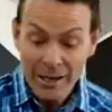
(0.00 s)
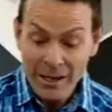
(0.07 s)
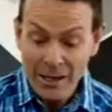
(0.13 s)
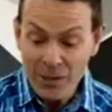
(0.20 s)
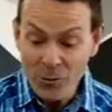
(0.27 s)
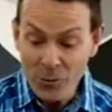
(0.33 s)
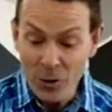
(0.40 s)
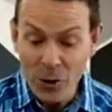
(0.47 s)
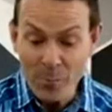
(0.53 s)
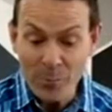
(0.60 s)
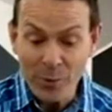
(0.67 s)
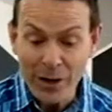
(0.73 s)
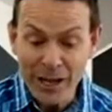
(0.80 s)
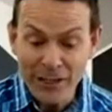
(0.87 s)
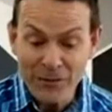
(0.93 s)
Now, the word
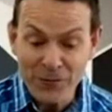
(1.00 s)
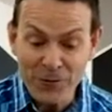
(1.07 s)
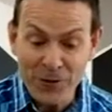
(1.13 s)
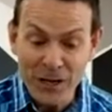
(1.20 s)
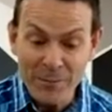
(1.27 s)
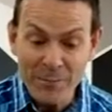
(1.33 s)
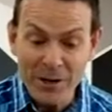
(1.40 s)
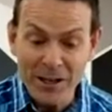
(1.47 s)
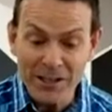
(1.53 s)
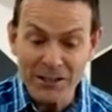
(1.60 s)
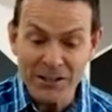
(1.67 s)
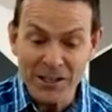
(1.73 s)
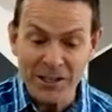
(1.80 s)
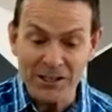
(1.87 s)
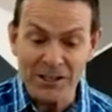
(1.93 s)
blaspheme means
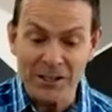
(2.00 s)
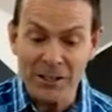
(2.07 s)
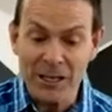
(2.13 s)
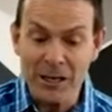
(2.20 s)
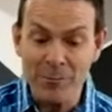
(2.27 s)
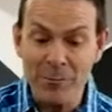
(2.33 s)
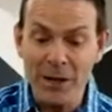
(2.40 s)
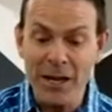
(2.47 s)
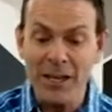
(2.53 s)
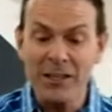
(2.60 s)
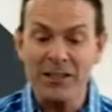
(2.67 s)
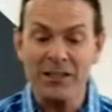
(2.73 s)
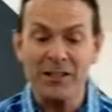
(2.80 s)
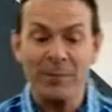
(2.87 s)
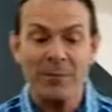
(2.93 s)
this. It
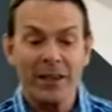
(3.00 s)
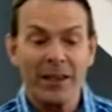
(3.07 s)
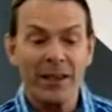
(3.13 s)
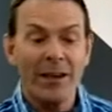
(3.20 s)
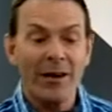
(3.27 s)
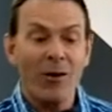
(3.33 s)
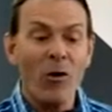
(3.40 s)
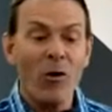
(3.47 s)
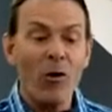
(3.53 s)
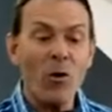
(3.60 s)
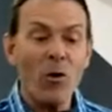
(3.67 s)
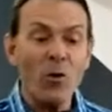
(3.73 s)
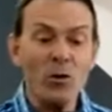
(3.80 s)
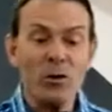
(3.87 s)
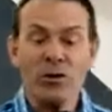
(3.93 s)
means
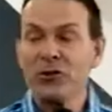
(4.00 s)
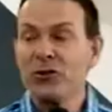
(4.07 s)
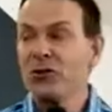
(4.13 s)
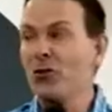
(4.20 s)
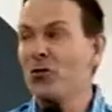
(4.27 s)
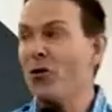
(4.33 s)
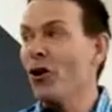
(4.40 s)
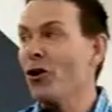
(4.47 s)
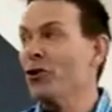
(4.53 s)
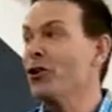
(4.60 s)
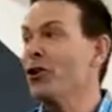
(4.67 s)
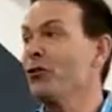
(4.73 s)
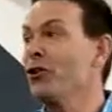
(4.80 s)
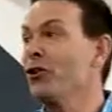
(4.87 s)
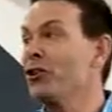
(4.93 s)
all
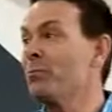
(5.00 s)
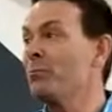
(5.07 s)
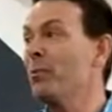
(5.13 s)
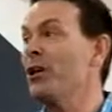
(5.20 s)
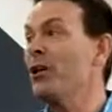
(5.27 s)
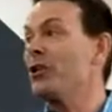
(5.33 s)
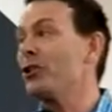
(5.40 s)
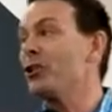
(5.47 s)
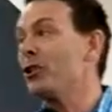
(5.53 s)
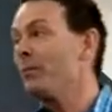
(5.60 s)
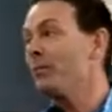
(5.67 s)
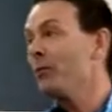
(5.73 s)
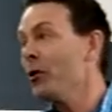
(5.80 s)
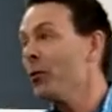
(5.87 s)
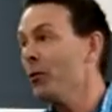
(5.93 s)
derogatory
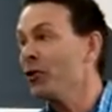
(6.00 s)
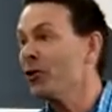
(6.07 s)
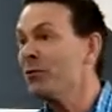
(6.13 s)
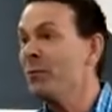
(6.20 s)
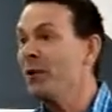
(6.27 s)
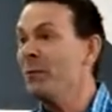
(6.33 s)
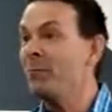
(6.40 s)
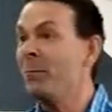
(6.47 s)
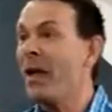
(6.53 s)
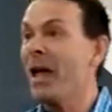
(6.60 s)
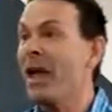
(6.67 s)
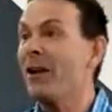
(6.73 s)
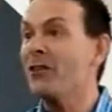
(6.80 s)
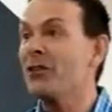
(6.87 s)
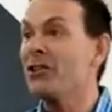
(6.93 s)
speech. You want to speak
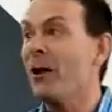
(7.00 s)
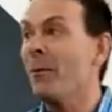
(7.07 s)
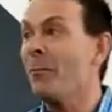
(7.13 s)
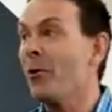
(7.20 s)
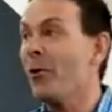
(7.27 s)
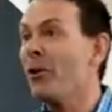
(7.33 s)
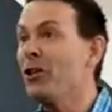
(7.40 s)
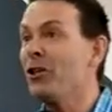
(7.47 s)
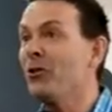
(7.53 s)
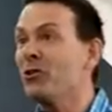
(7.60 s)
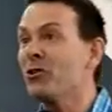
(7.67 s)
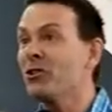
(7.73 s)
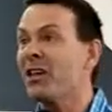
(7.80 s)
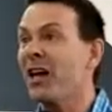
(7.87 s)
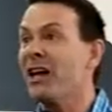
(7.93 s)
bad of somebody, you will
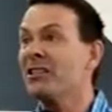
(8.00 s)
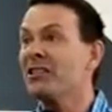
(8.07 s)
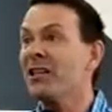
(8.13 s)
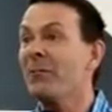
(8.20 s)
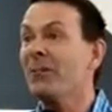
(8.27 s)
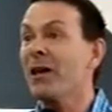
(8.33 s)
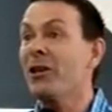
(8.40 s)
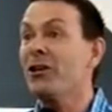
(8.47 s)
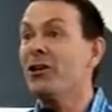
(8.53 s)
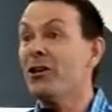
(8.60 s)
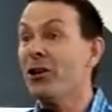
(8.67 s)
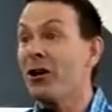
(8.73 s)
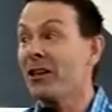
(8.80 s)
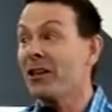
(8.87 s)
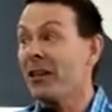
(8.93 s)
say something and you
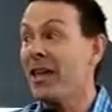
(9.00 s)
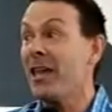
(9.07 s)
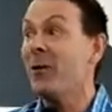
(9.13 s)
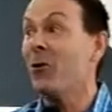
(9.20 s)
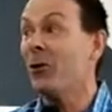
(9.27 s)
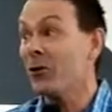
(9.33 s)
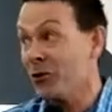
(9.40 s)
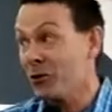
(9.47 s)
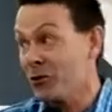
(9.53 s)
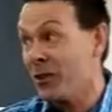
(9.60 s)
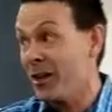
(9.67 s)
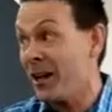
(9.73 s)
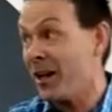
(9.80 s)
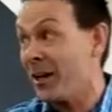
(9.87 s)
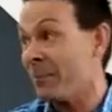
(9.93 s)
don't care what you
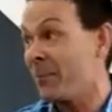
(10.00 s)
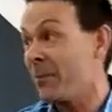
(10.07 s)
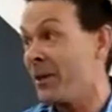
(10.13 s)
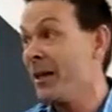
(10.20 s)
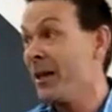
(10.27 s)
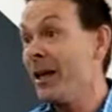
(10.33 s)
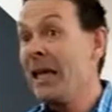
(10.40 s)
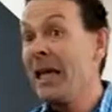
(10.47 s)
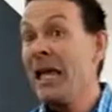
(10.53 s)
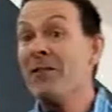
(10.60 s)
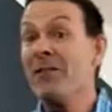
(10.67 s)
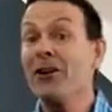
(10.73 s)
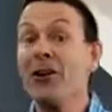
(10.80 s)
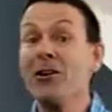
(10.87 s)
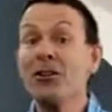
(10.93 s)
say. You
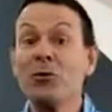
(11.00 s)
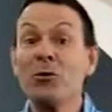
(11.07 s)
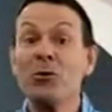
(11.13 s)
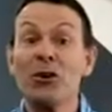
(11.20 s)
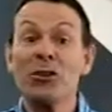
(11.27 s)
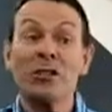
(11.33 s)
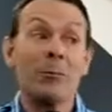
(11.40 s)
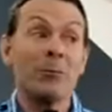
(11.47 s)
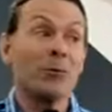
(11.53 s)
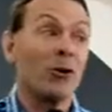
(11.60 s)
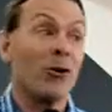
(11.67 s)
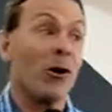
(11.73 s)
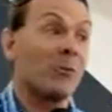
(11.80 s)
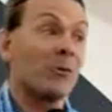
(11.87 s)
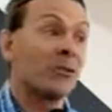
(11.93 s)
ever notice it works
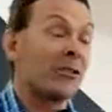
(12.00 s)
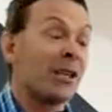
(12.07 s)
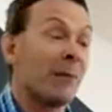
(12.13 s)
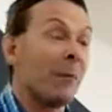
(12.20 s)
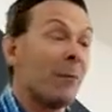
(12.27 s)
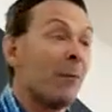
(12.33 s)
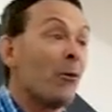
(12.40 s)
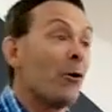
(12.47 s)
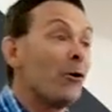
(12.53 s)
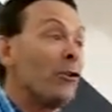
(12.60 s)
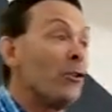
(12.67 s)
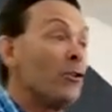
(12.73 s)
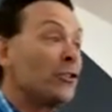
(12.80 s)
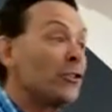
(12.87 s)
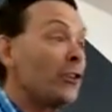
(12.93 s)
sometimes? Some people might
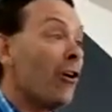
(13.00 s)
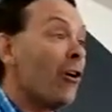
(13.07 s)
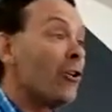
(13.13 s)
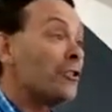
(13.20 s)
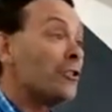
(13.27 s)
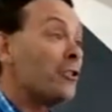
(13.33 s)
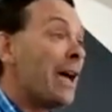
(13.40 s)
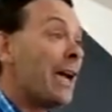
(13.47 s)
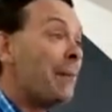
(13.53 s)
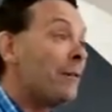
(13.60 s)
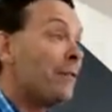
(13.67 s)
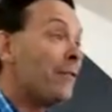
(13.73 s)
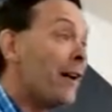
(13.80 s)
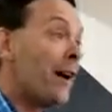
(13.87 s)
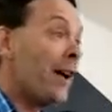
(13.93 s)
use God's name
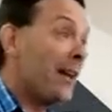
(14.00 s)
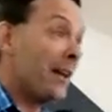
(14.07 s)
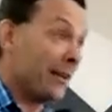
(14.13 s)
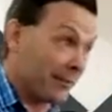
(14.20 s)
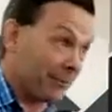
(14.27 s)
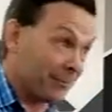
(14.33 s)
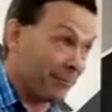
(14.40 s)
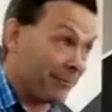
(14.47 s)
in vain.